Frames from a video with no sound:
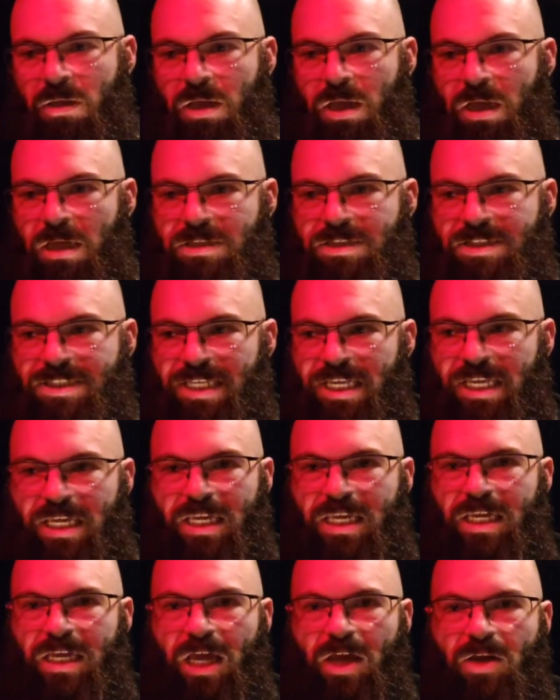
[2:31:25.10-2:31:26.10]

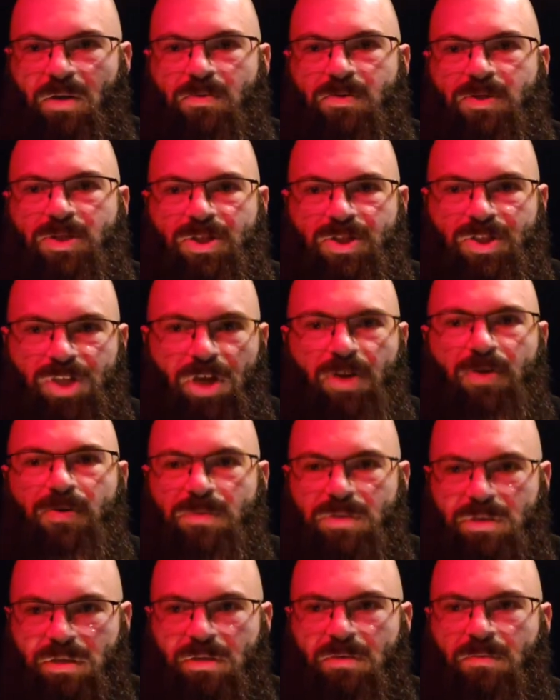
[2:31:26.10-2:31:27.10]
CEO
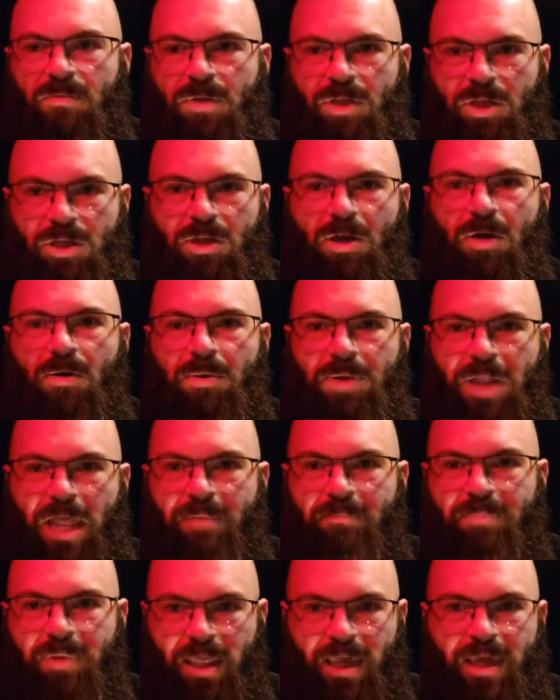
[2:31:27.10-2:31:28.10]
suit when you go in
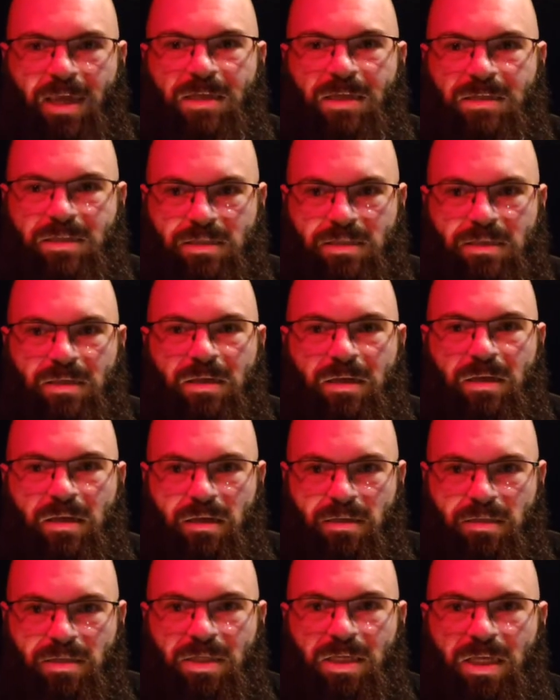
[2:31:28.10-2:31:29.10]
that place
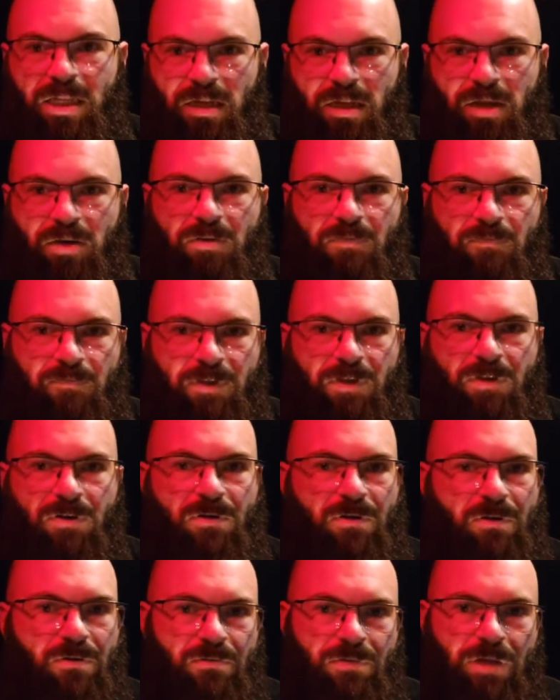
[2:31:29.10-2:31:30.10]
to get a load of
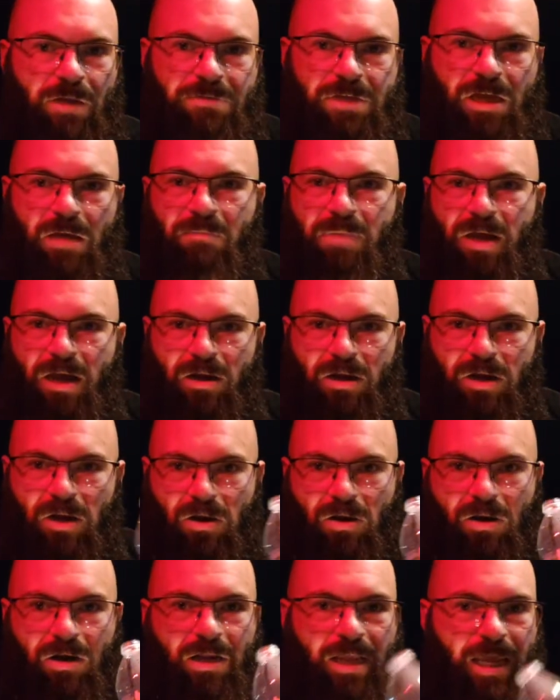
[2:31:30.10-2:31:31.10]
fuel. I'm talking about
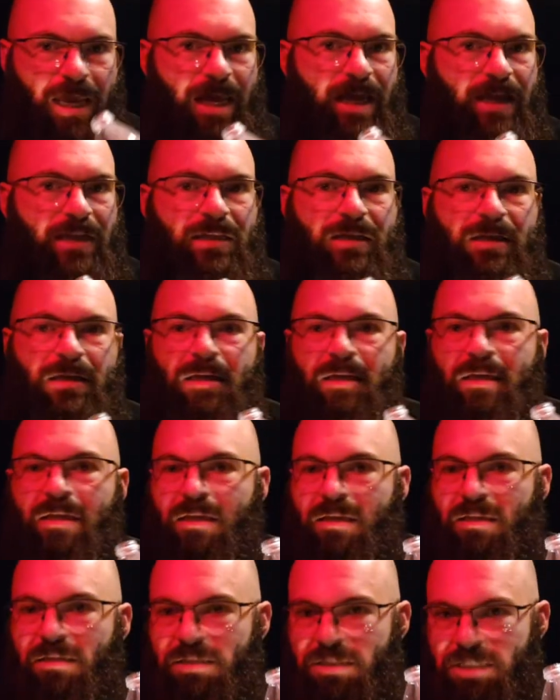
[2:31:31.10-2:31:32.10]
hard hat,
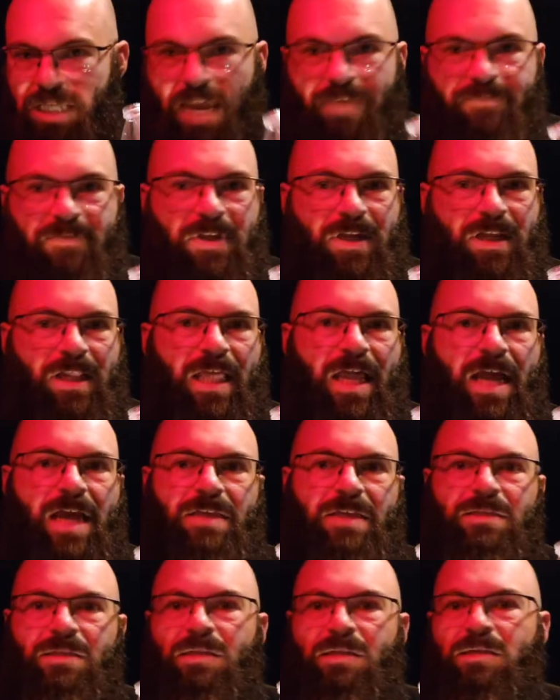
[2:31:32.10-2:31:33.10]
safety
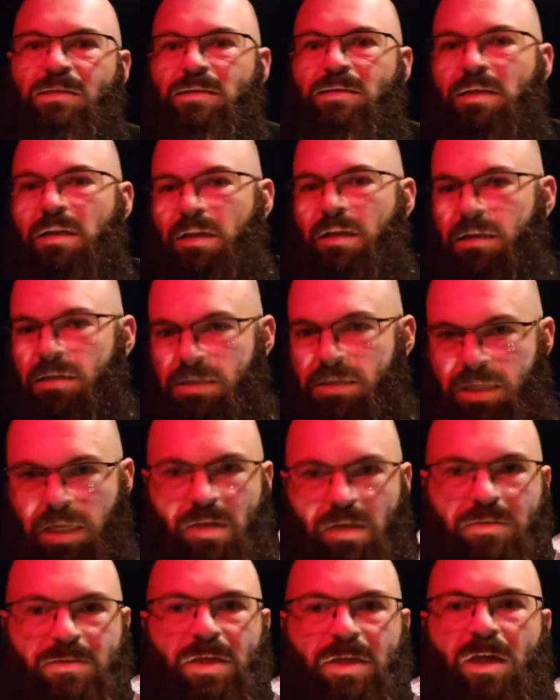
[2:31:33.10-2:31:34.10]
glasses,
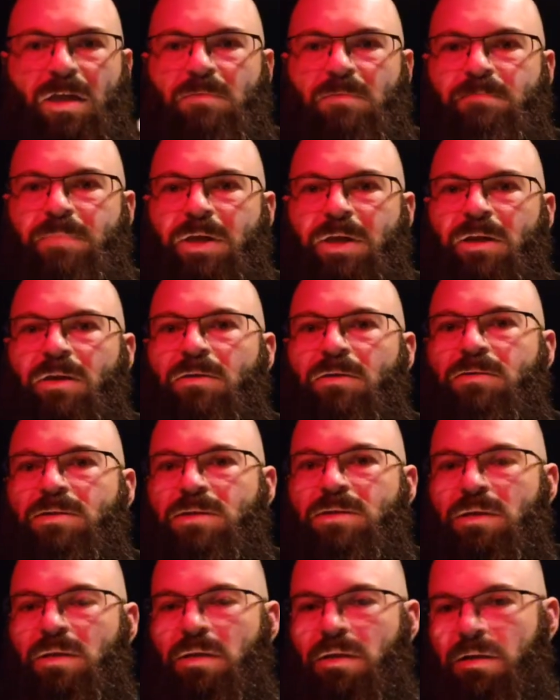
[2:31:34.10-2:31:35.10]
steel-toed
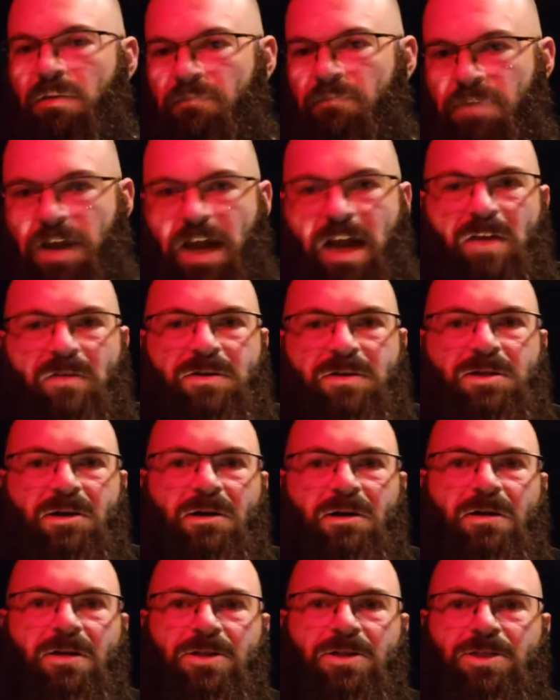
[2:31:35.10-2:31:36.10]
boots,
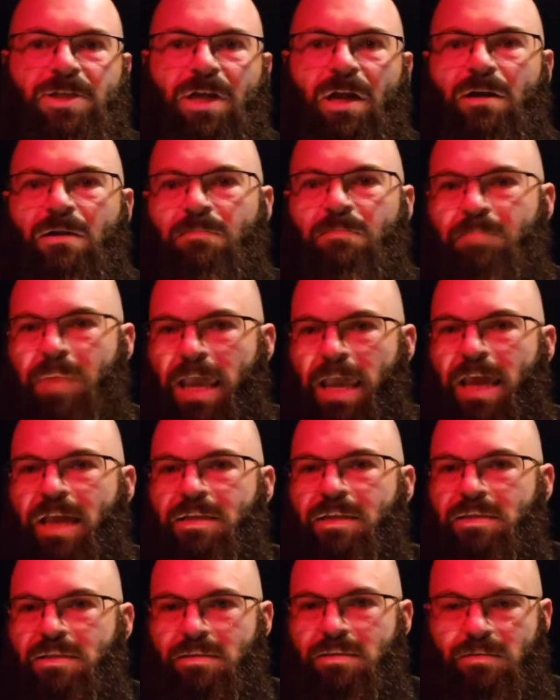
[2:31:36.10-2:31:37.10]
fire-retardant shirt,
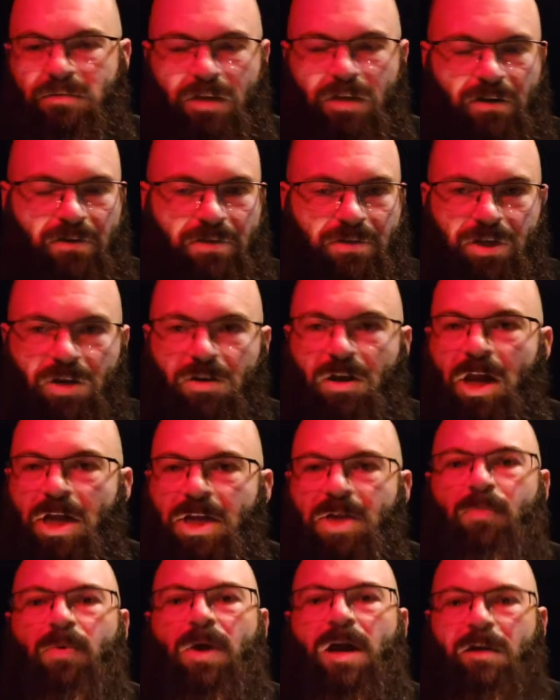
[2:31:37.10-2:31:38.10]
pants. Your
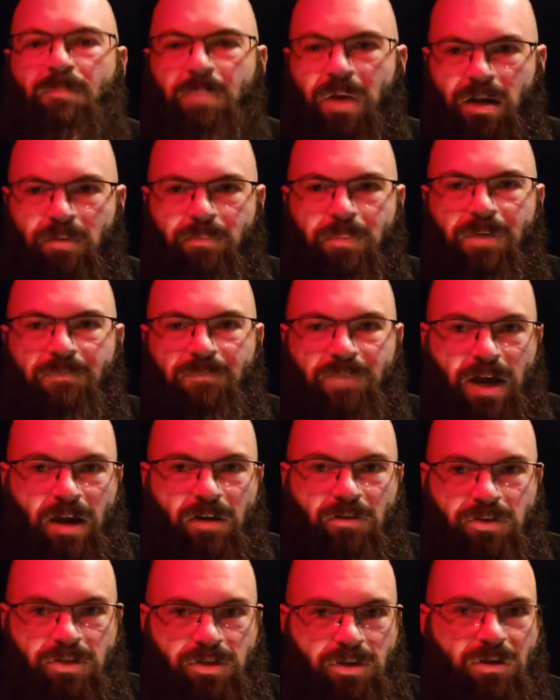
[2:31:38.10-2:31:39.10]
underwear better be
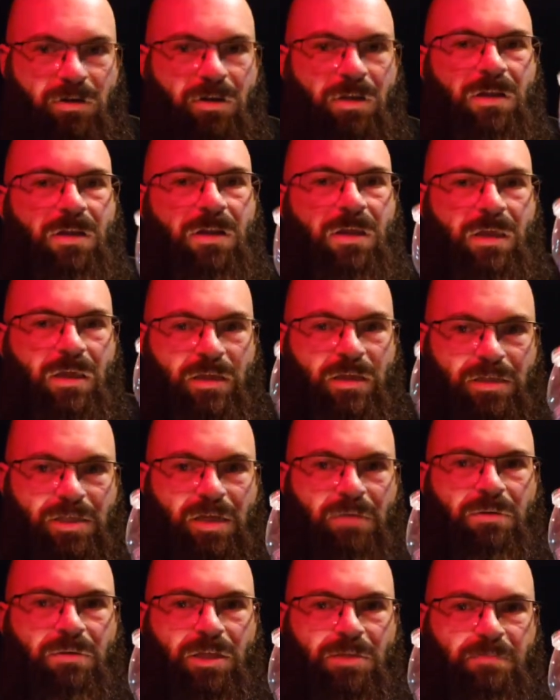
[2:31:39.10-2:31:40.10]
fire-retardant,
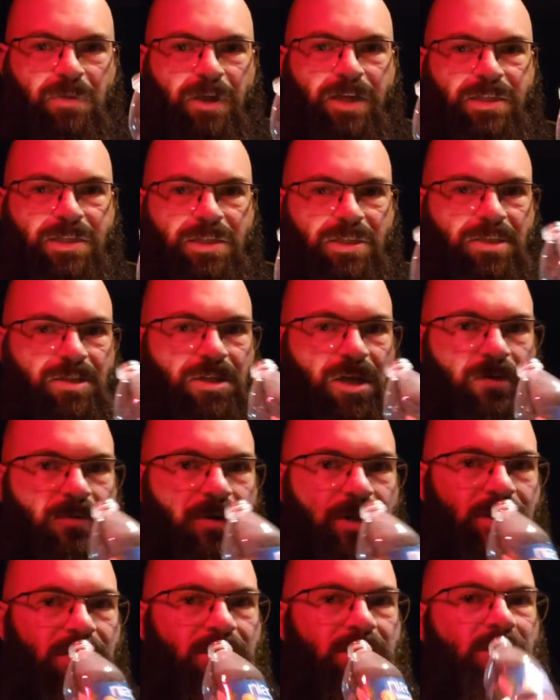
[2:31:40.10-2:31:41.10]
some of these places you go
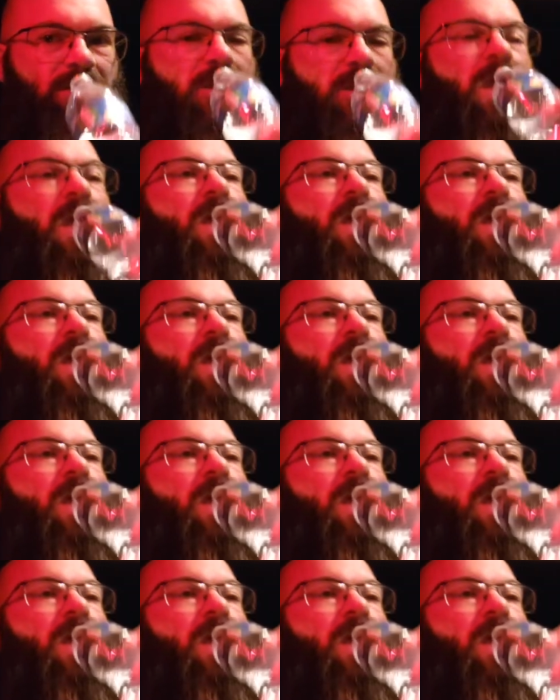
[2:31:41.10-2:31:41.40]
into.